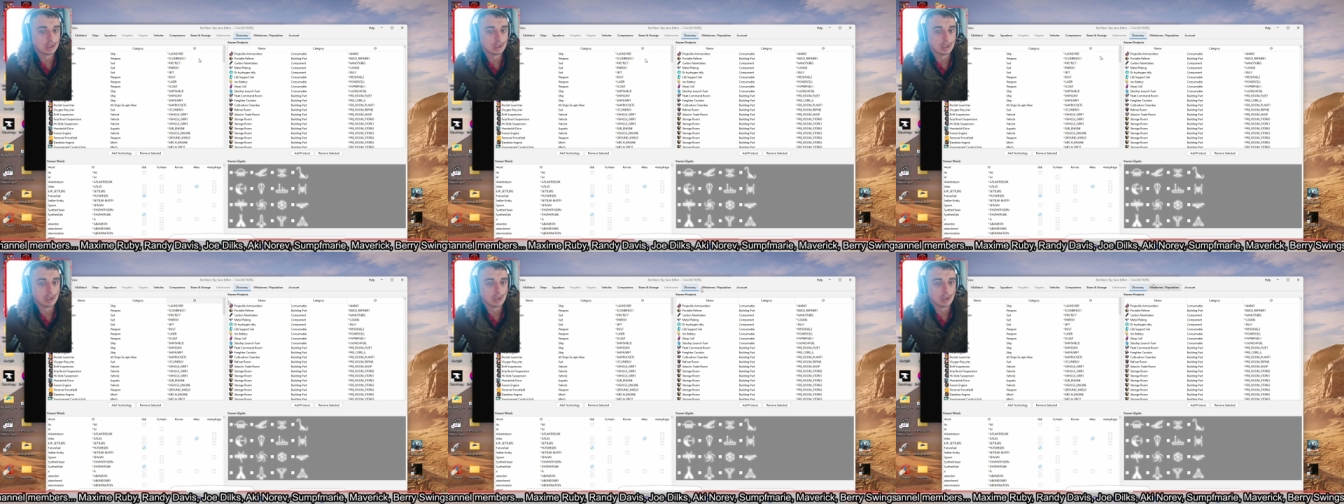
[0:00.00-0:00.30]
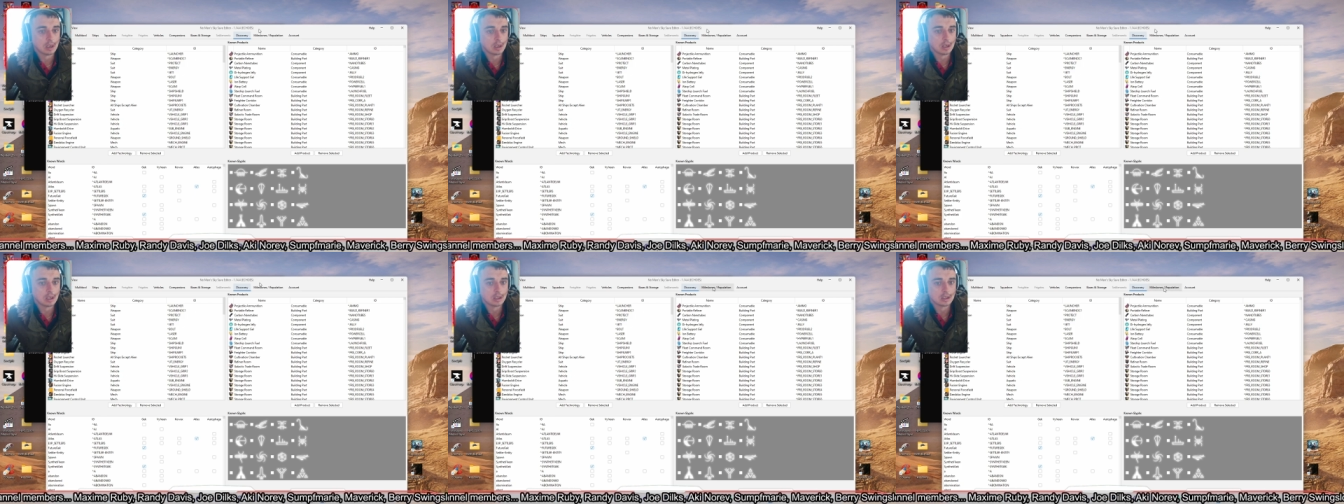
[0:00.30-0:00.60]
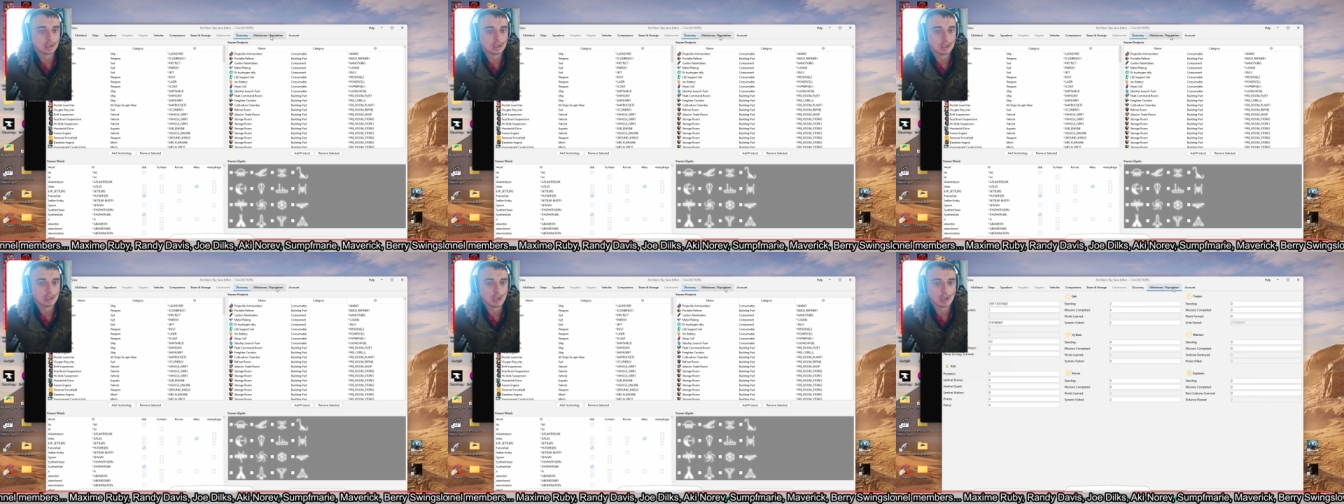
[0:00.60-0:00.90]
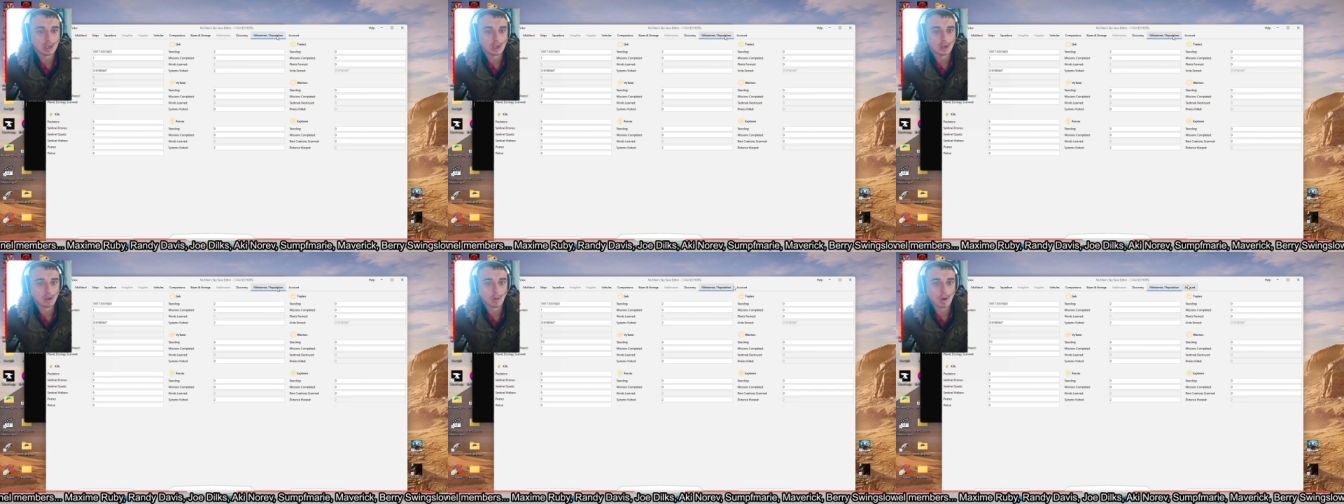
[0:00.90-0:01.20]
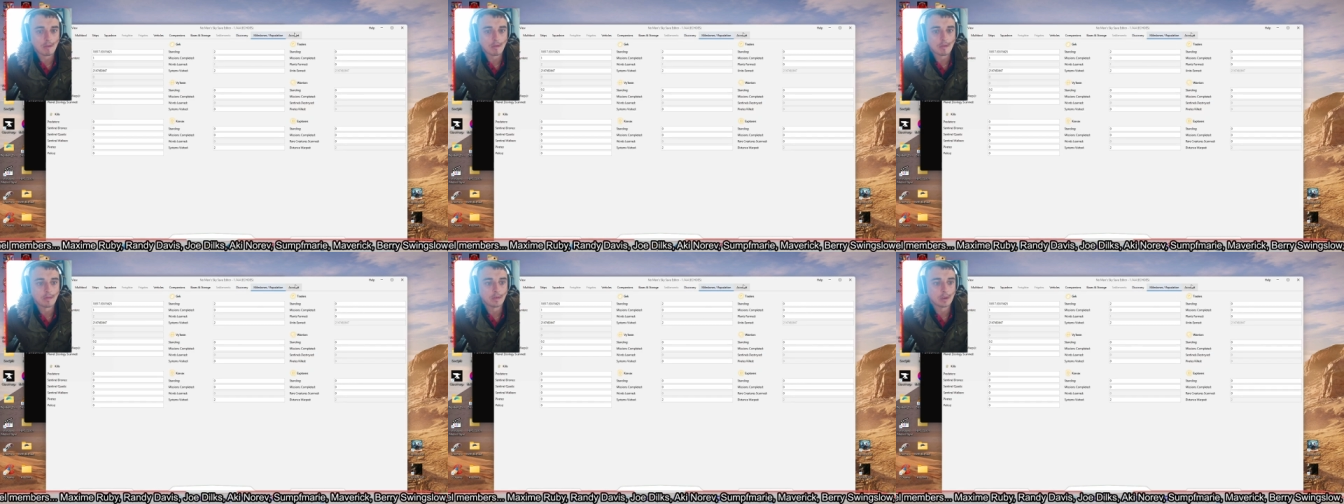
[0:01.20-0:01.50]
You, you can do
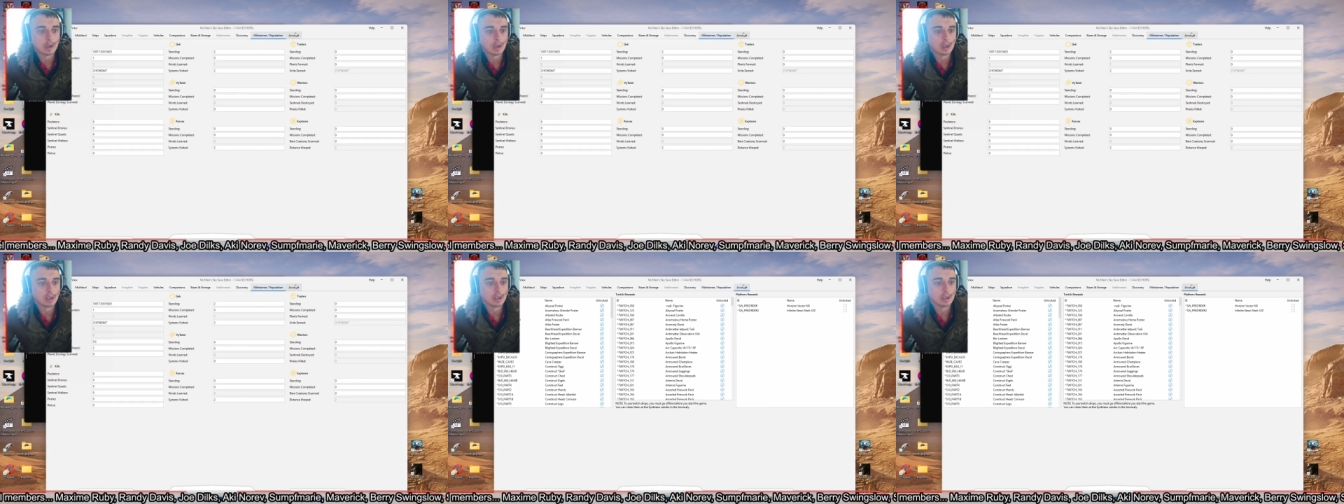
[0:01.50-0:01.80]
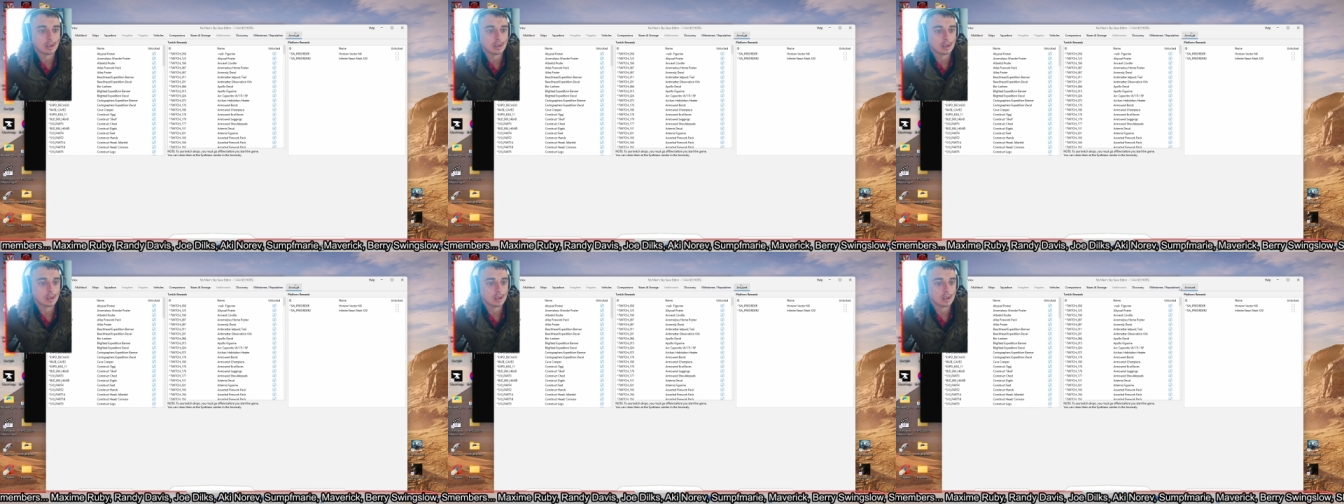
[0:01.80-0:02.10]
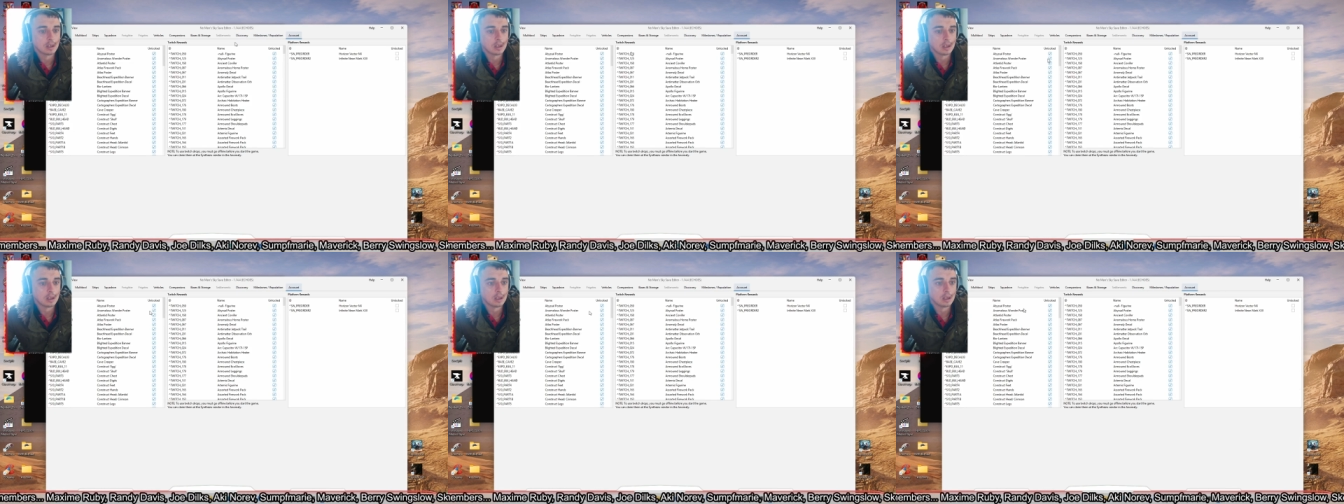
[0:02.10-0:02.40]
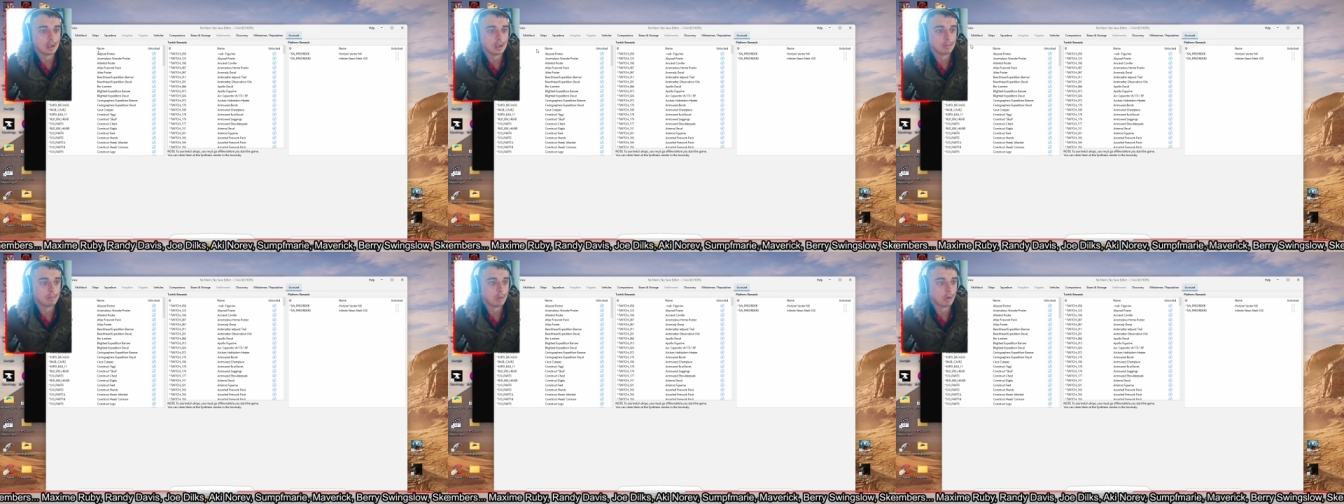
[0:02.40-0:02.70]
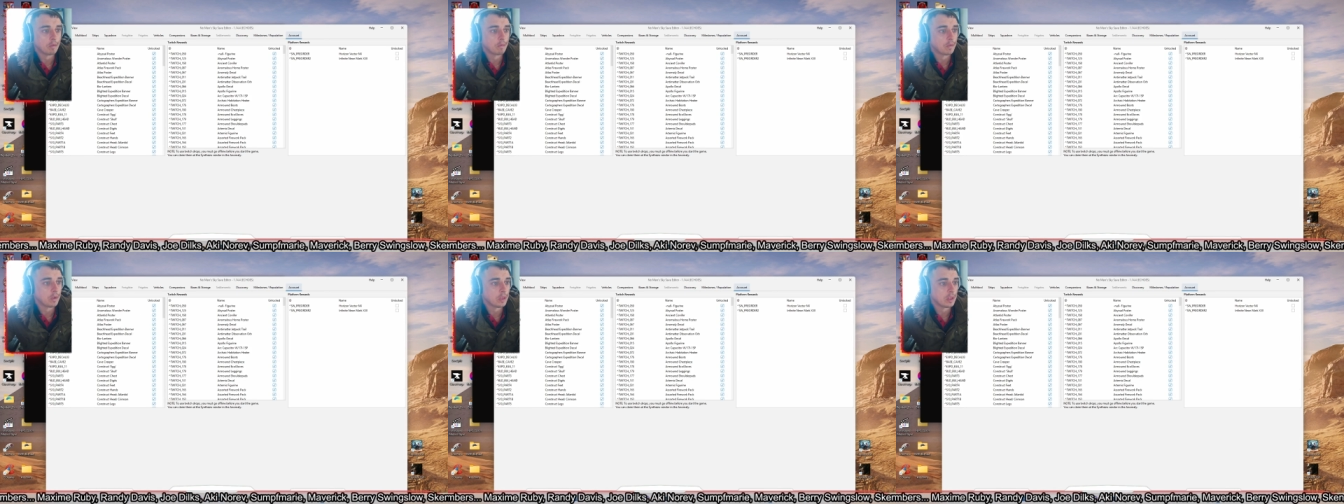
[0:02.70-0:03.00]
everything on it. Uh,
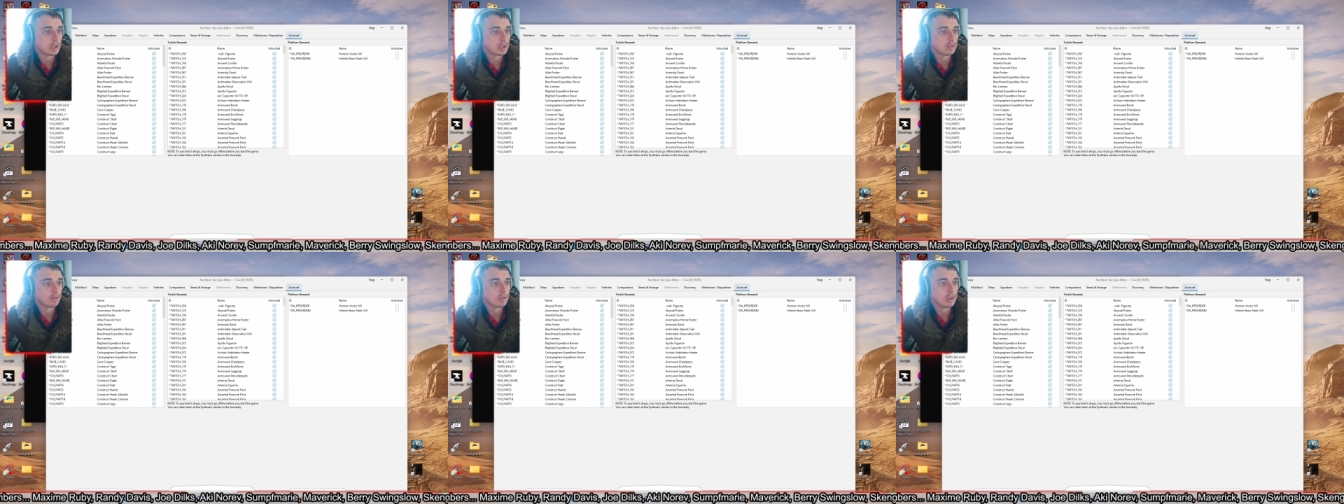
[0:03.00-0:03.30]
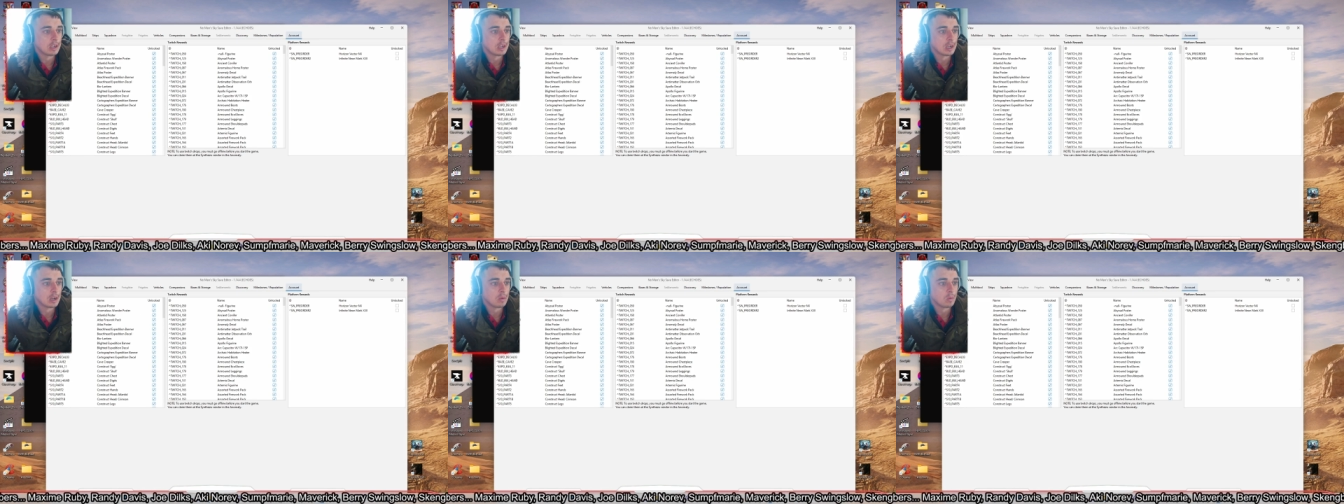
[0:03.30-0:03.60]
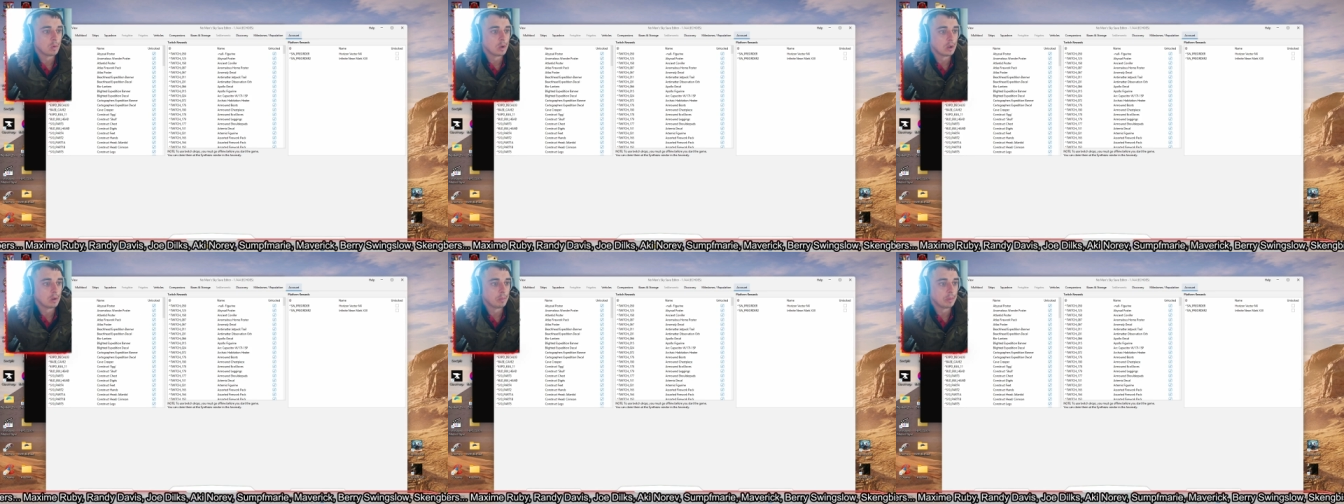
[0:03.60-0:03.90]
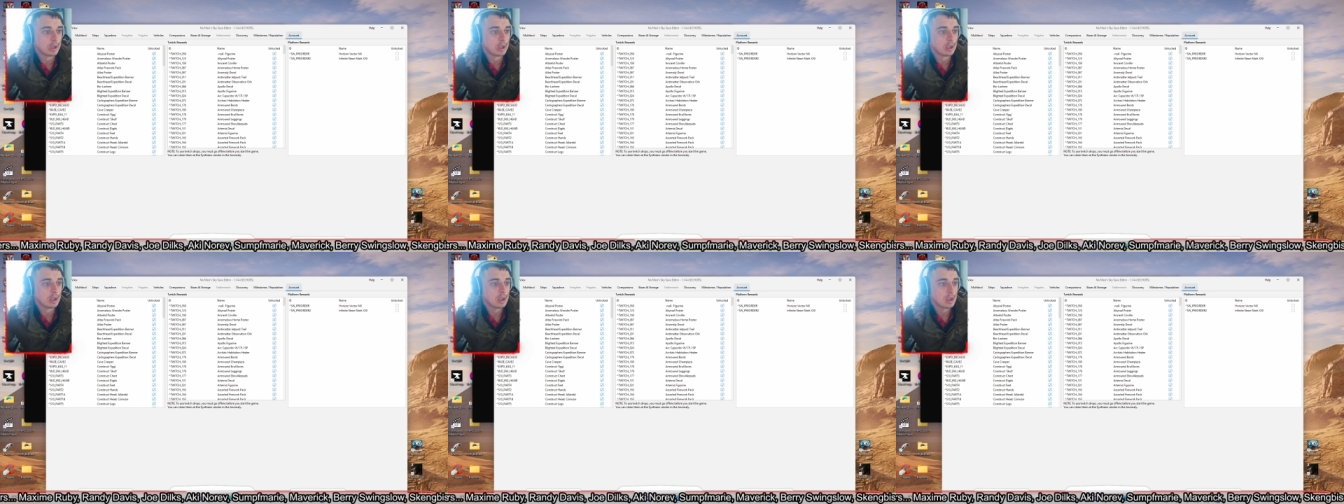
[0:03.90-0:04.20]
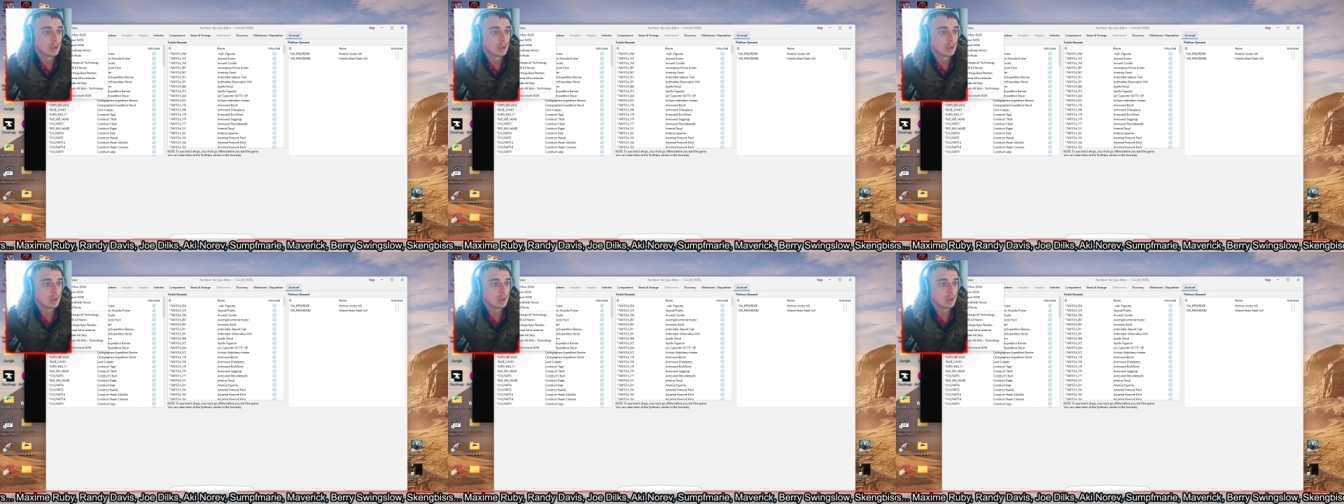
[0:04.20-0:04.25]
but for this video, we'll be